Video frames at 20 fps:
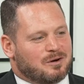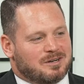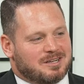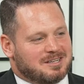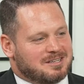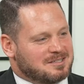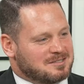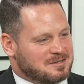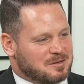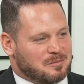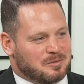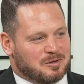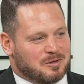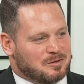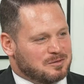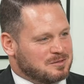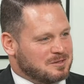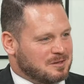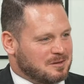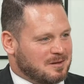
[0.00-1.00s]
into some of
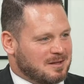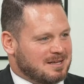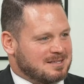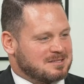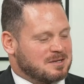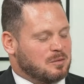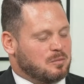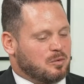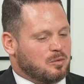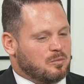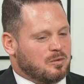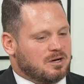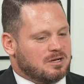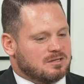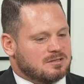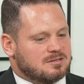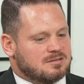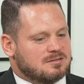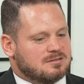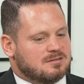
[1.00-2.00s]
those in the last couple of
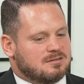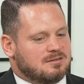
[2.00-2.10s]
months.